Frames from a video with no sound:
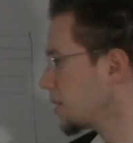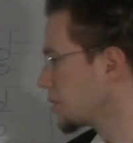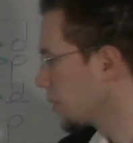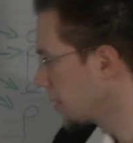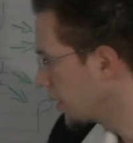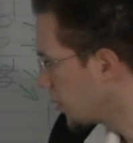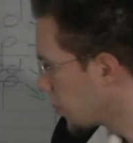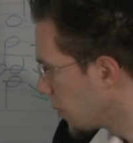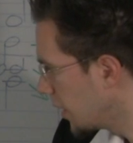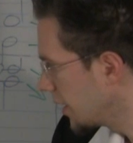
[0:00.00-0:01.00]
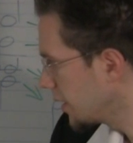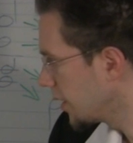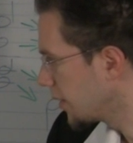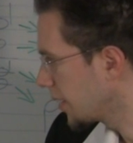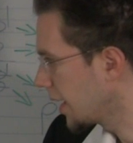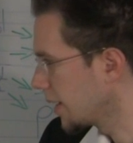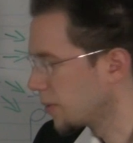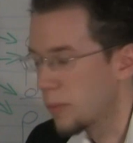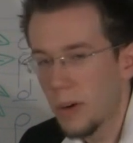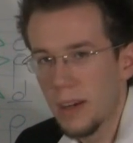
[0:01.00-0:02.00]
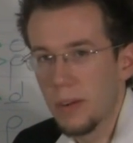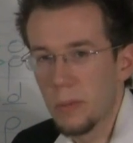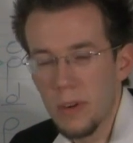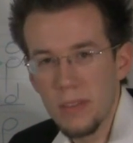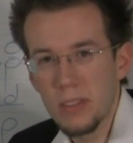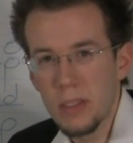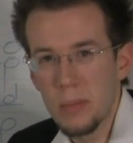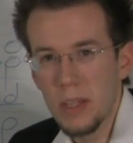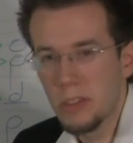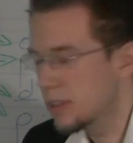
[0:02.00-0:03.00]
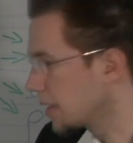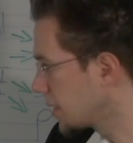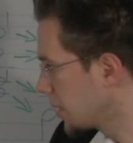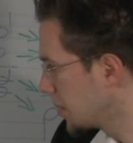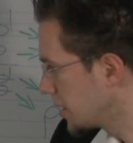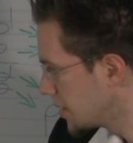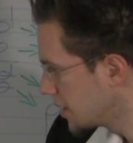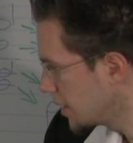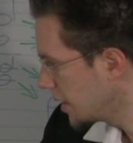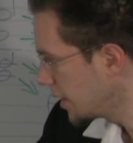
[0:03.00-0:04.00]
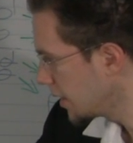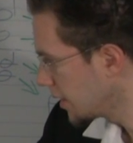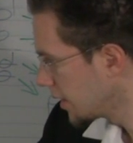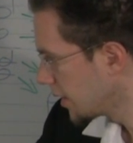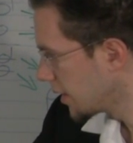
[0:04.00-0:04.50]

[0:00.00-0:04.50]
So we know 1 of C major, that's going to be C,